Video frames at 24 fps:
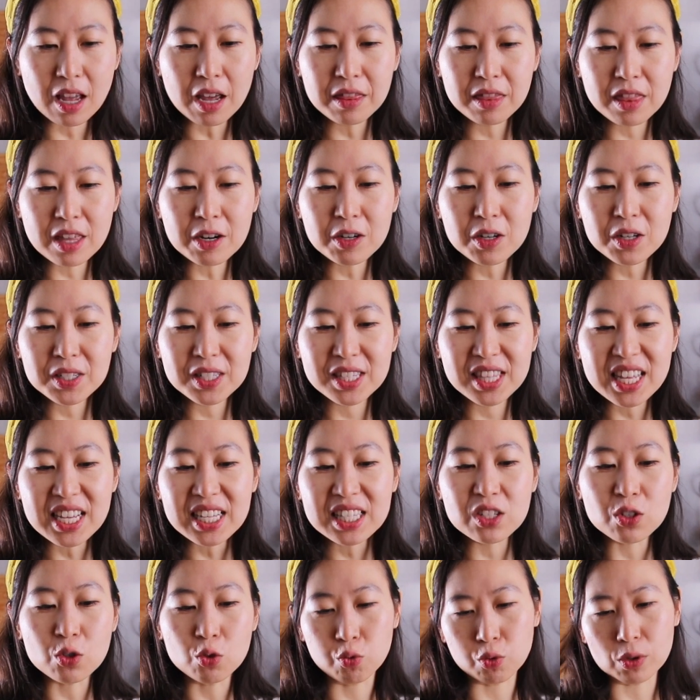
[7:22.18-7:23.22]
there's
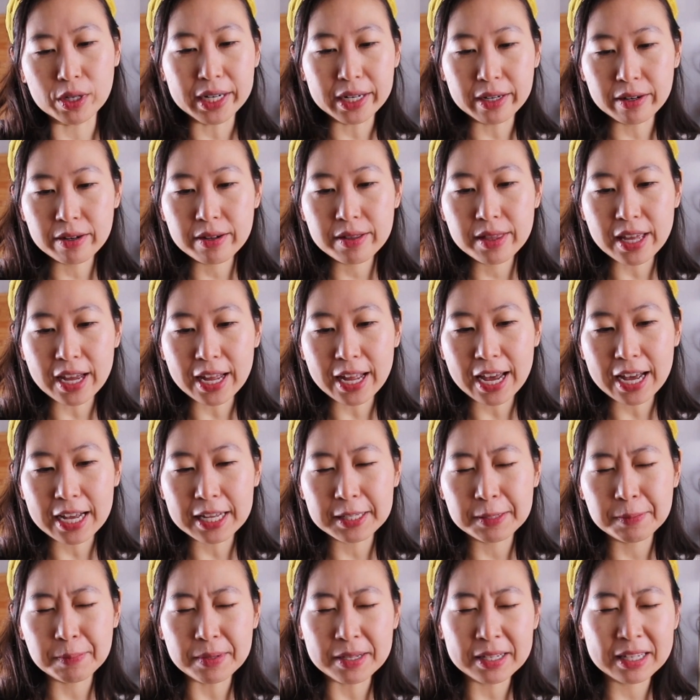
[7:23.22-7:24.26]
this grater that
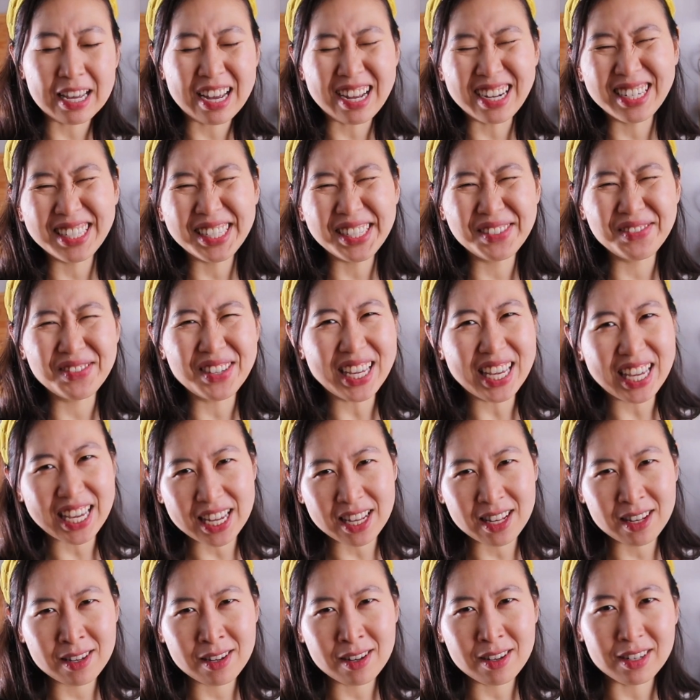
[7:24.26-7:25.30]
has been kind of
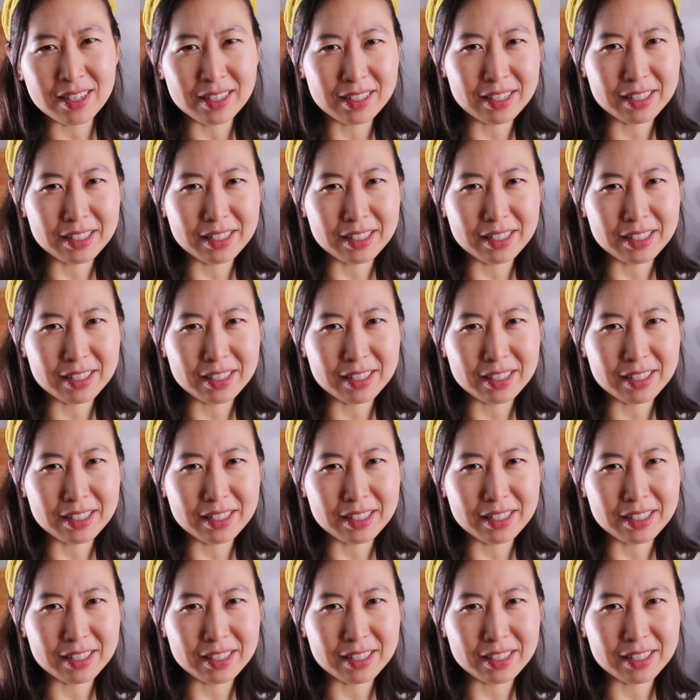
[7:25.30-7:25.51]
in on